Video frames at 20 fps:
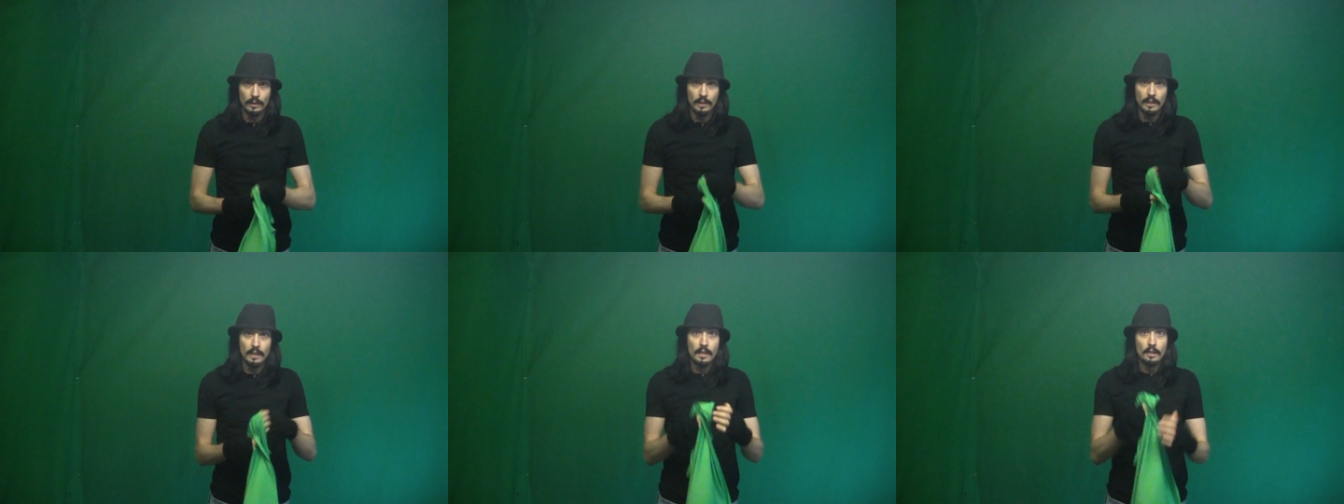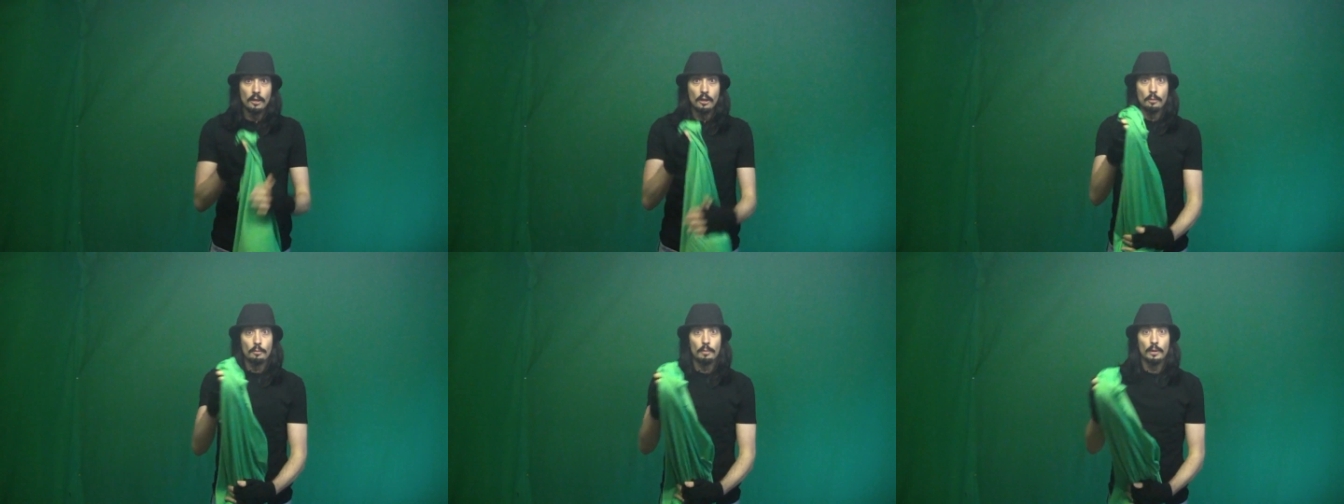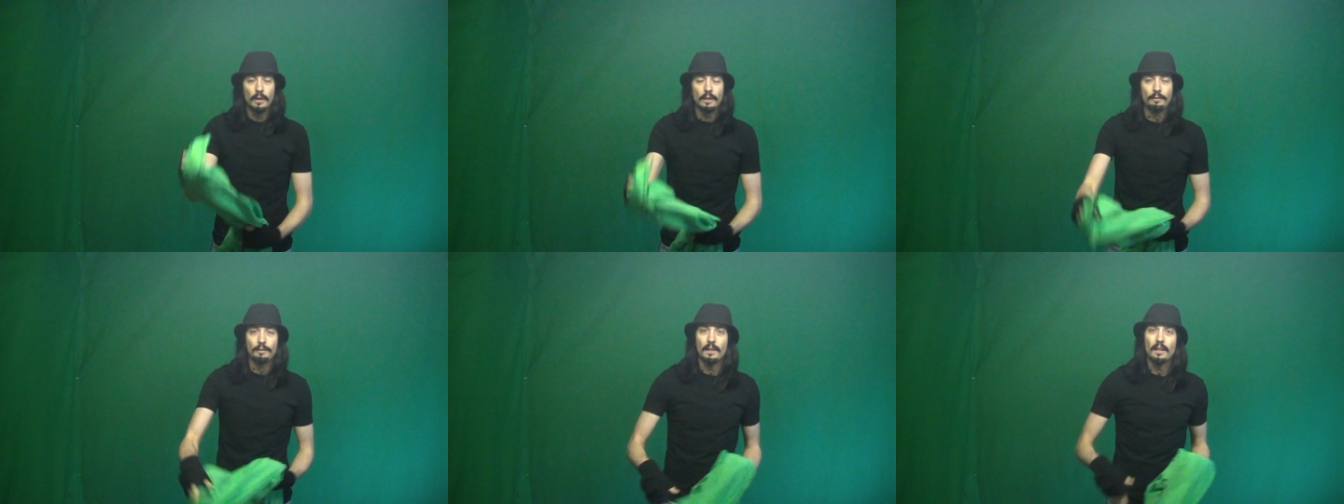would.
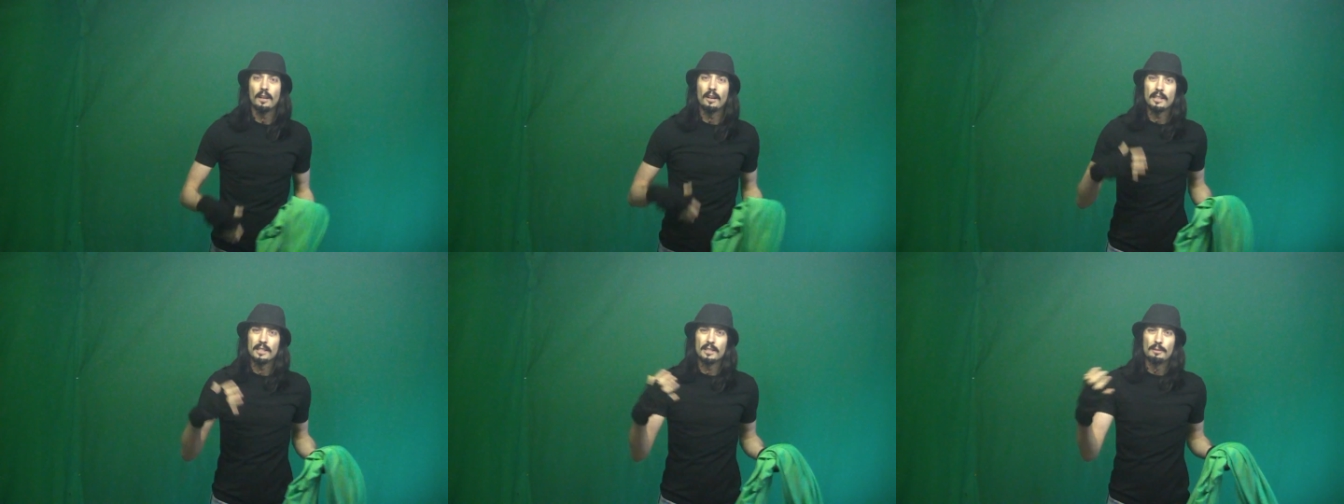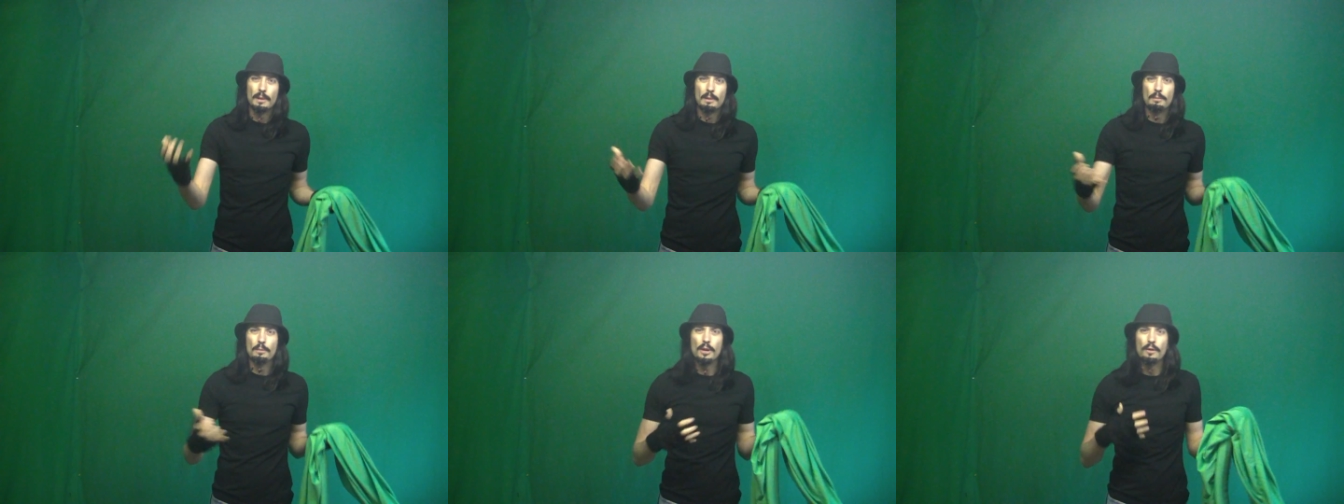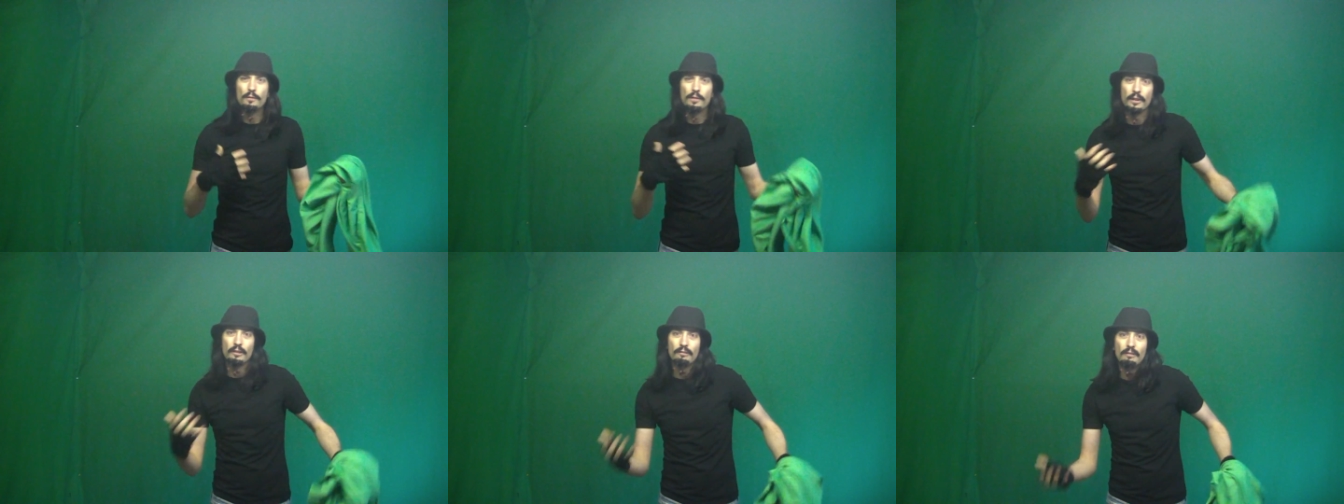But if you like to be
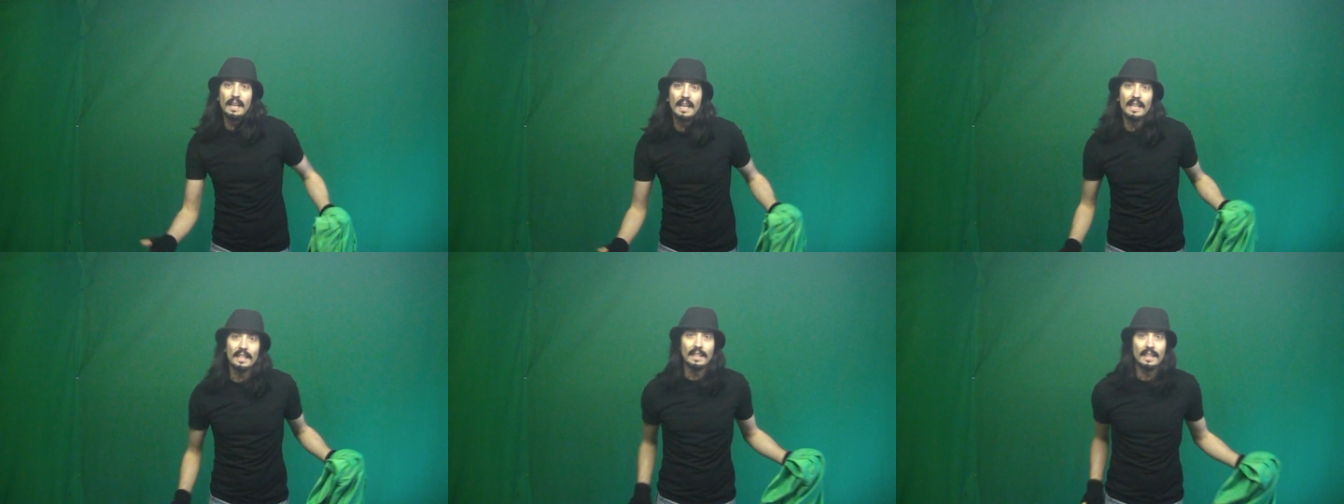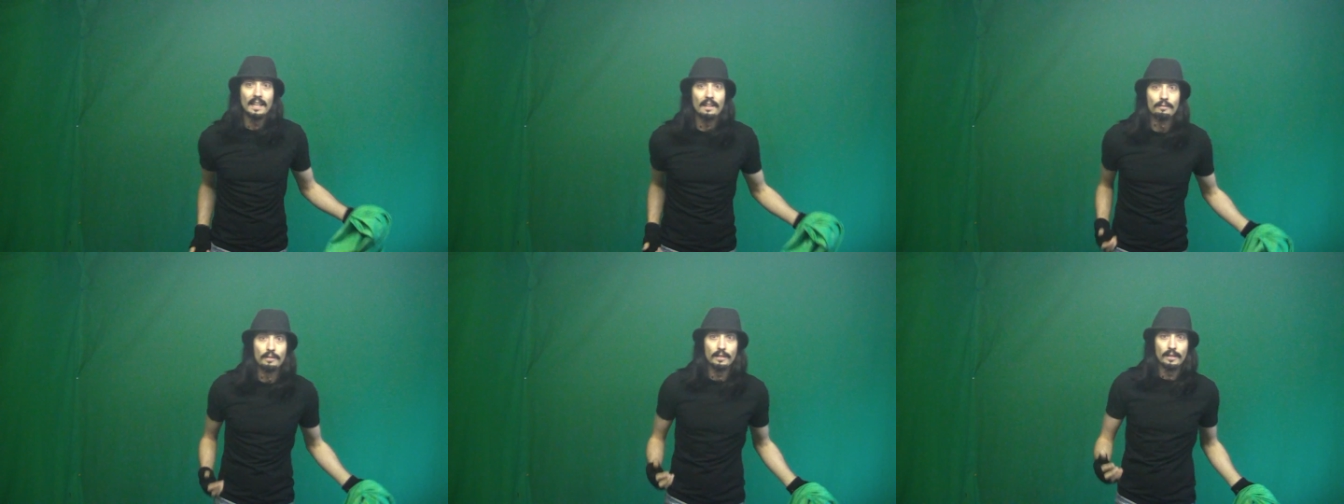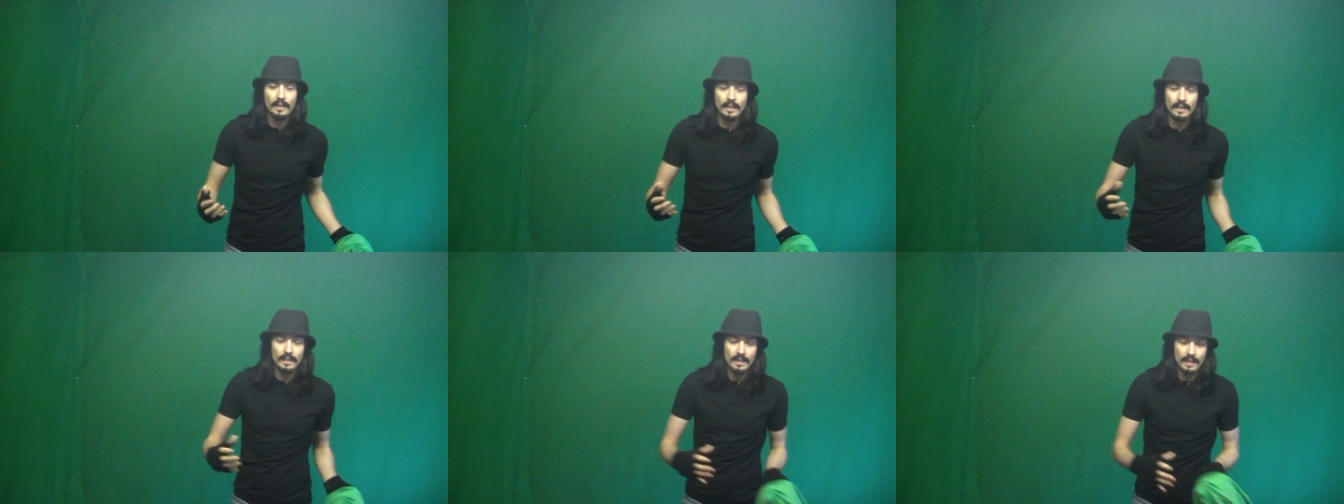moving around and
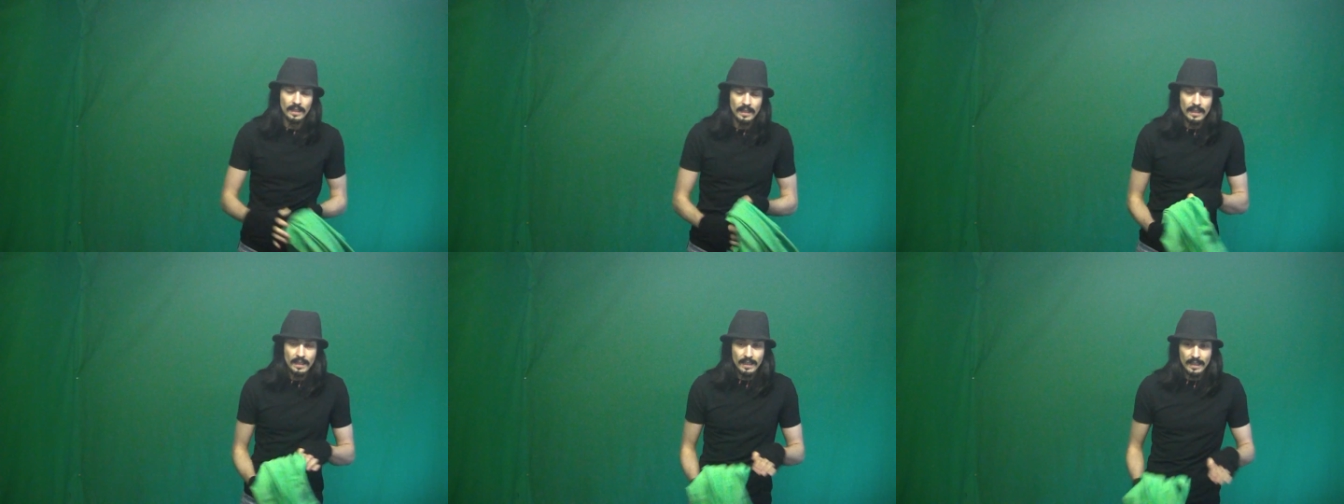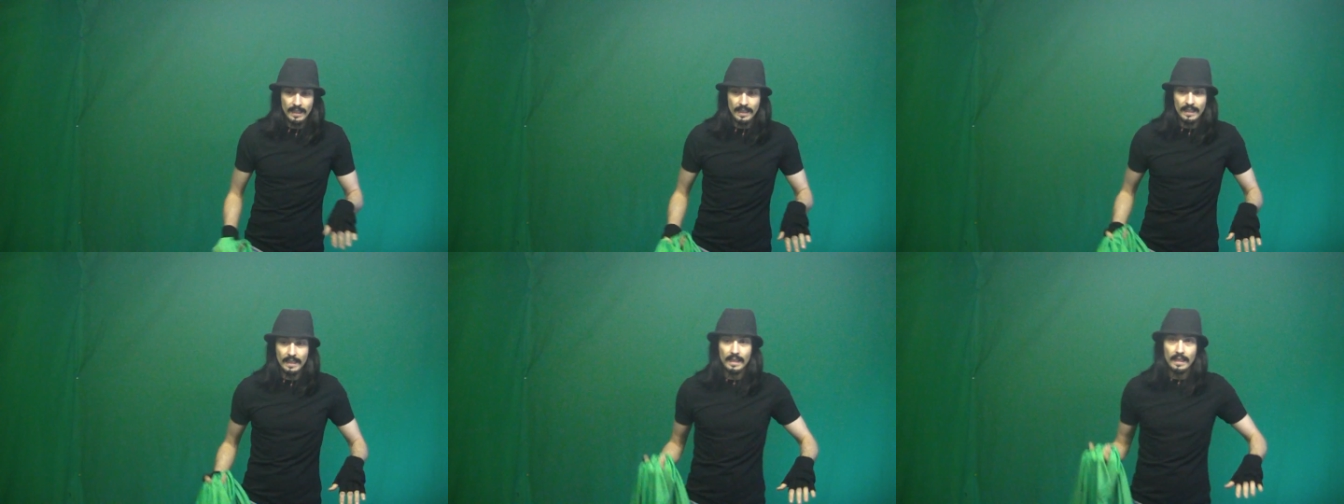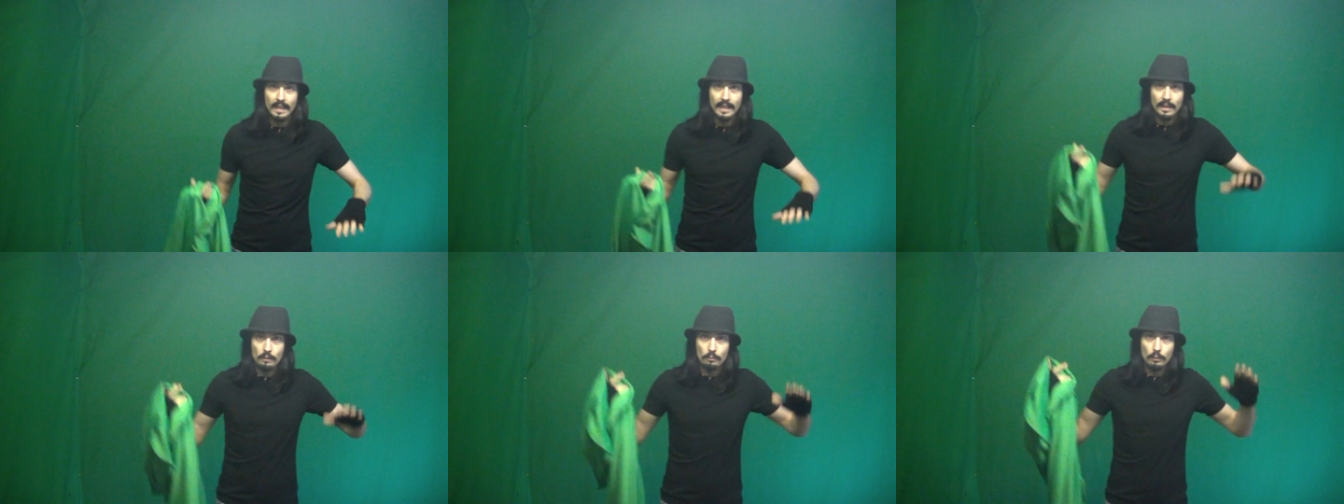everything, then you're
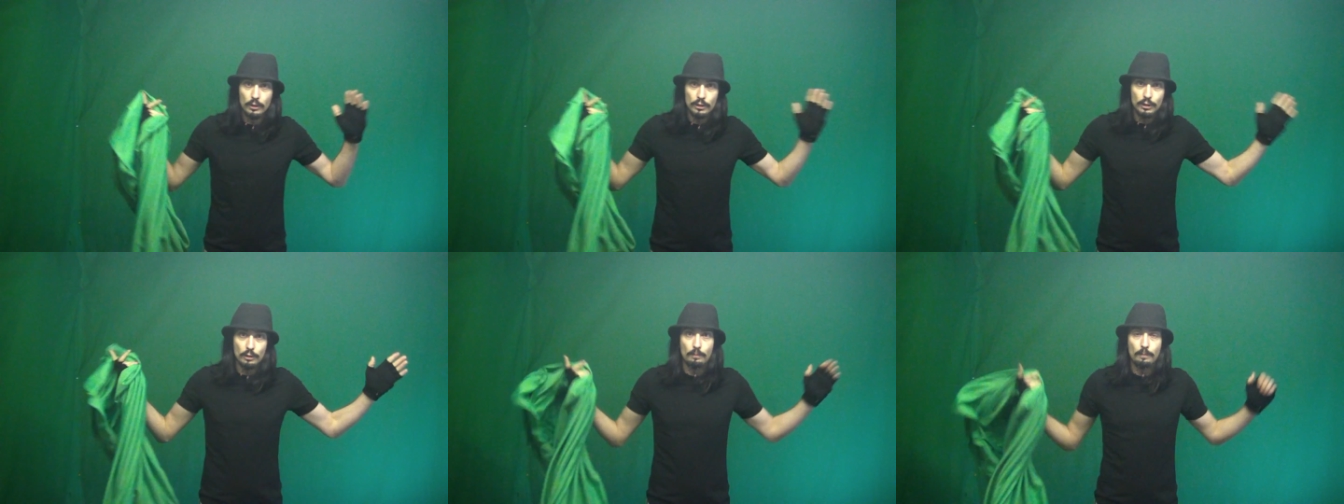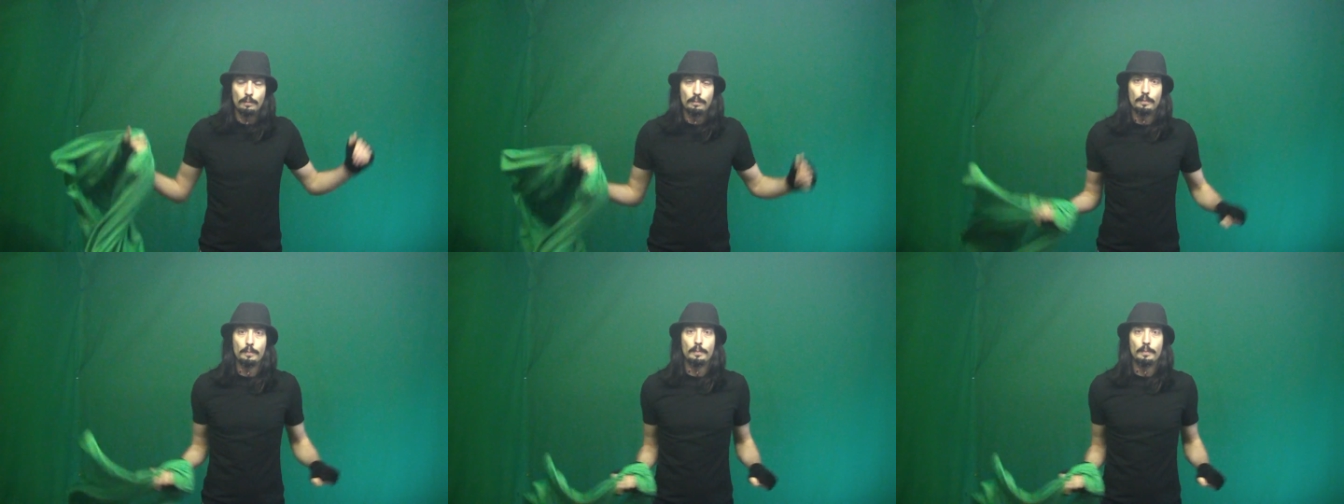going to need a much